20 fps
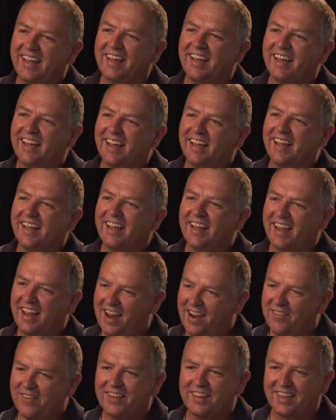put it right here.
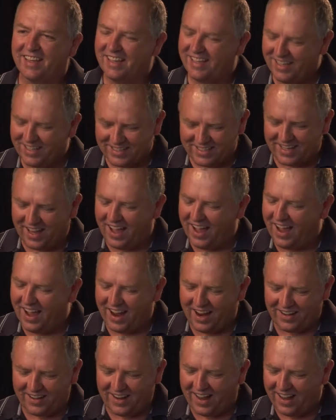Everything like, you
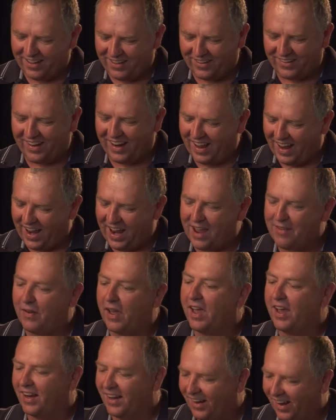signed had your name
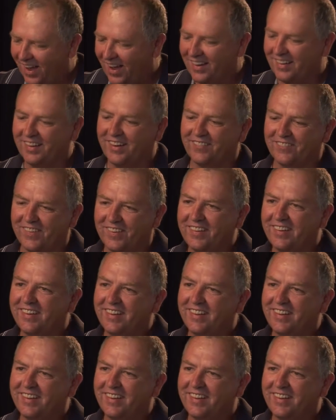and clock number.